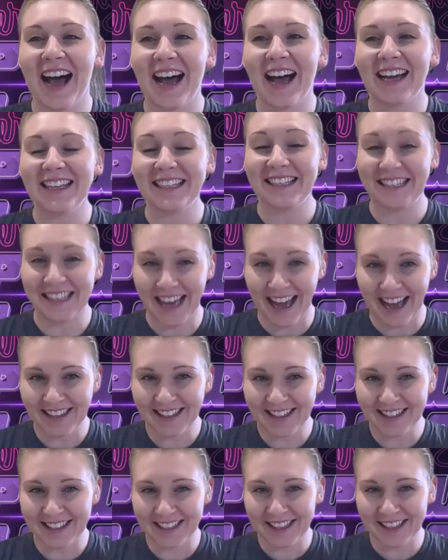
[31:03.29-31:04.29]

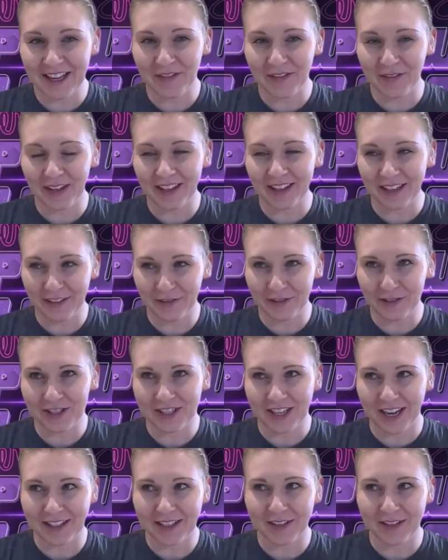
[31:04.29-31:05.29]
yes, if a lifter
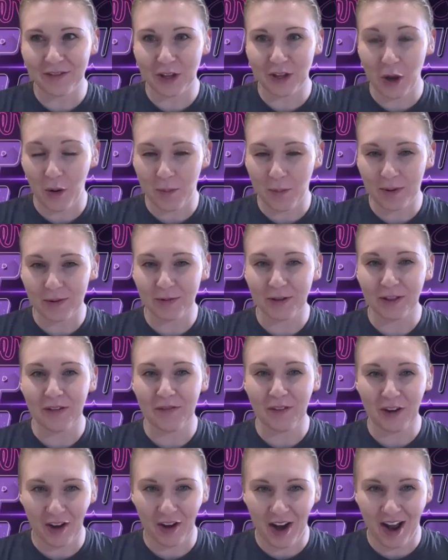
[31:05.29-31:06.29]
signs up for the Open with a
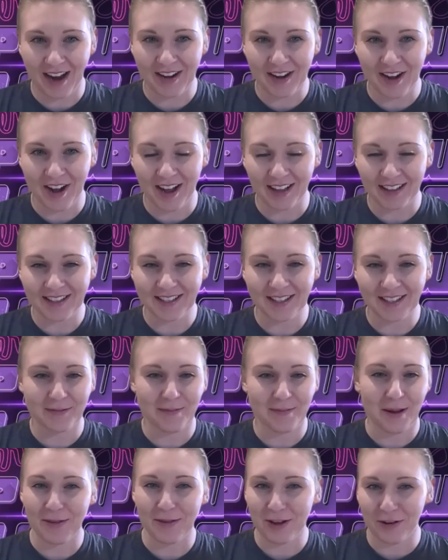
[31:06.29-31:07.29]
very high dots,
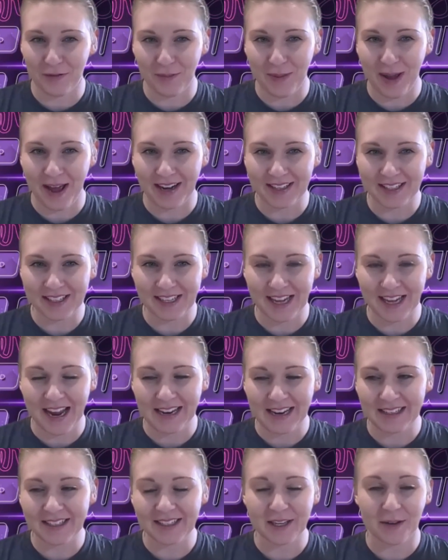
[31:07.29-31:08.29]
maybe they're from out of
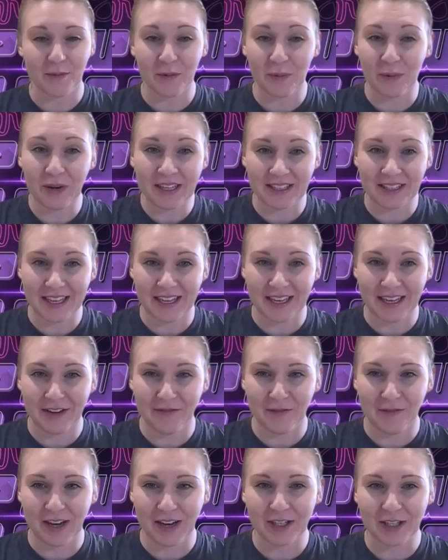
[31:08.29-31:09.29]
state, someone we didn't send an
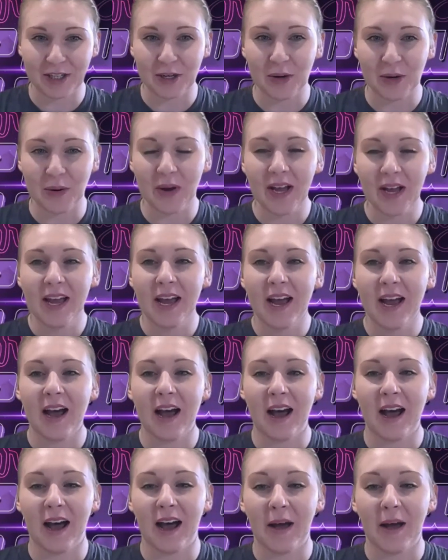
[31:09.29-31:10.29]
invite to,
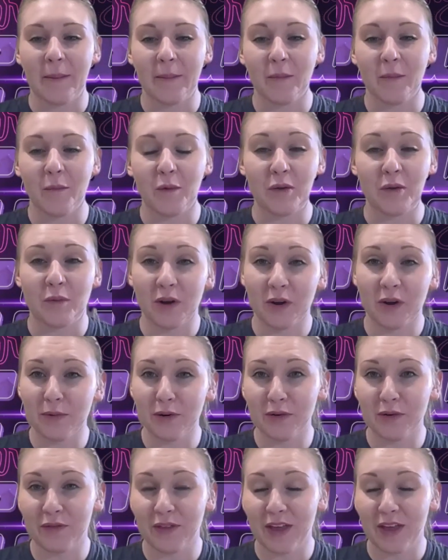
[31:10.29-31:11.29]
we will
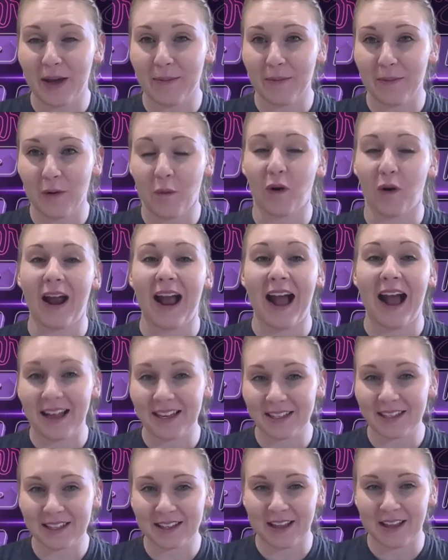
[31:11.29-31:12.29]
move them or
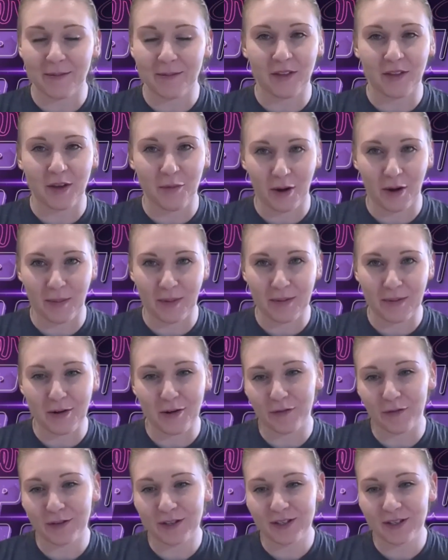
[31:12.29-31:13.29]
ask them if they want to be
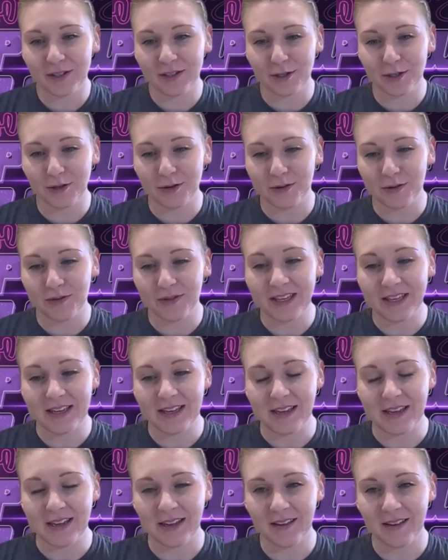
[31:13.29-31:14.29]
moved to
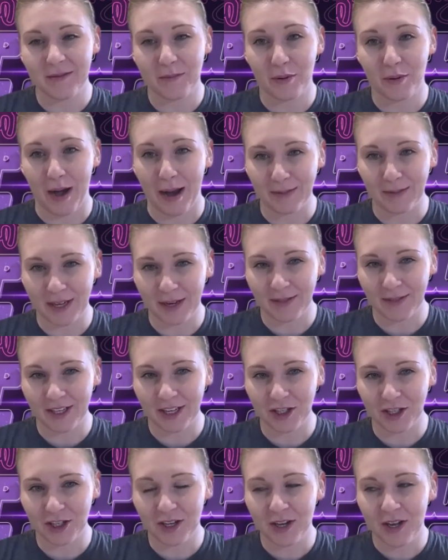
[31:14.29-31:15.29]
the Primetime
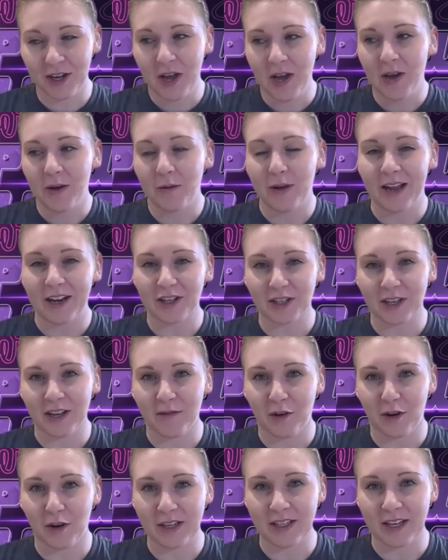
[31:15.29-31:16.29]
session. We actually have
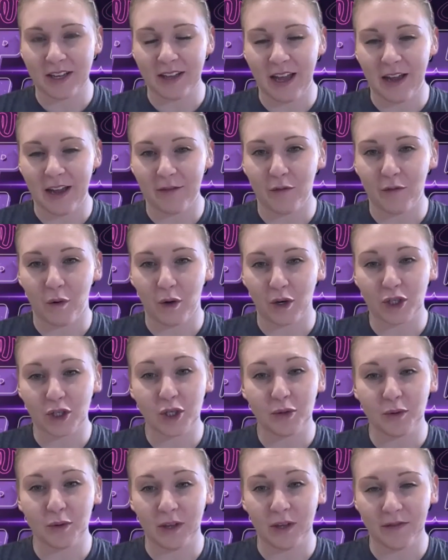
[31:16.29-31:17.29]
already done that for
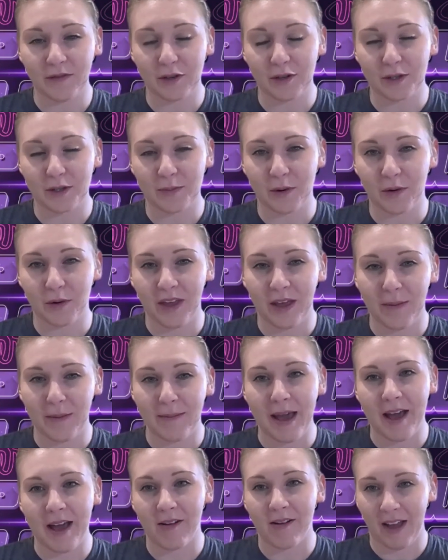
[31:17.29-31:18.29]
2 lifters, both a
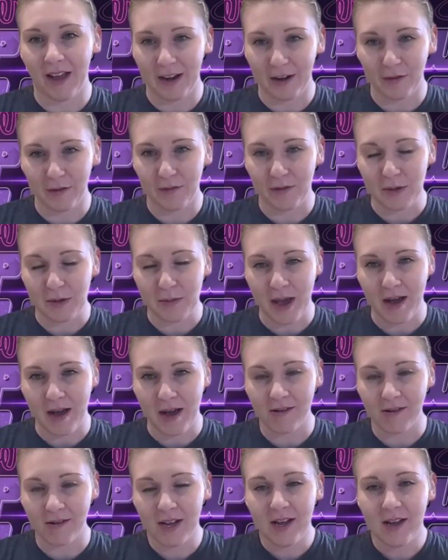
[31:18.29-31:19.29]
male and a
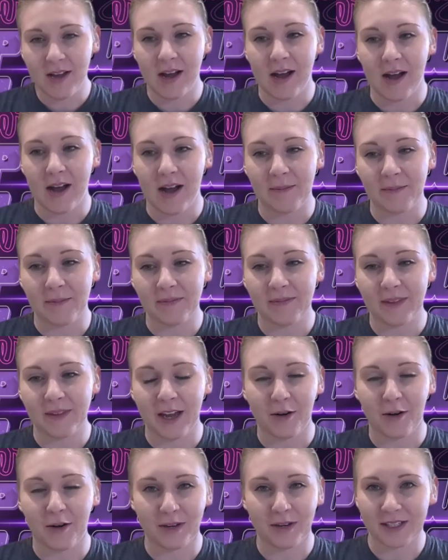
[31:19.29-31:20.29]
female. I
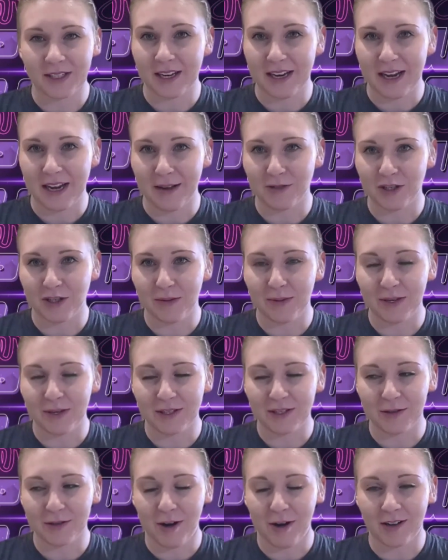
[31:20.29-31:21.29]
don't want to say names yet because
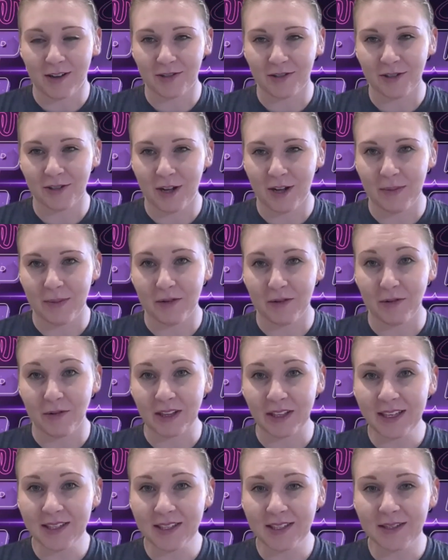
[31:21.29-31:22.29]
the roster's not been
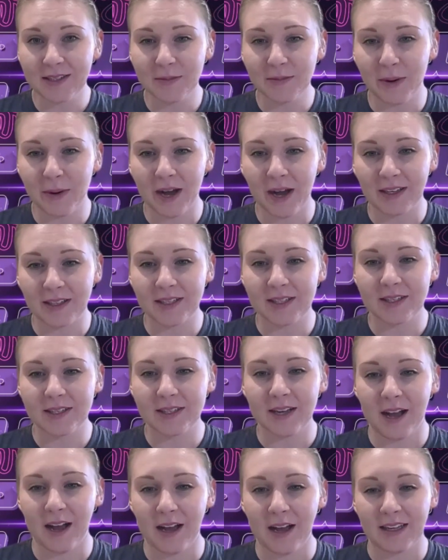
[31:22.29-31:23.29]
released, but
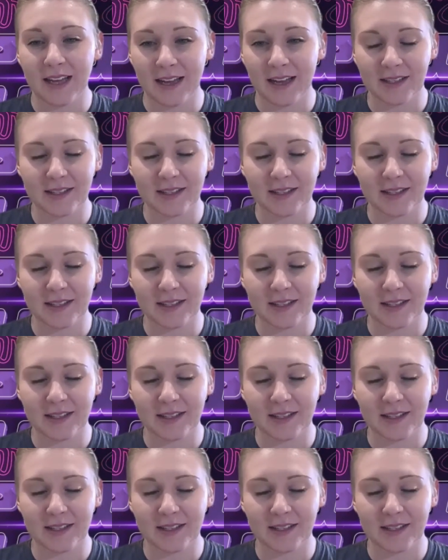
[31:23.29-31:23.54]
yes,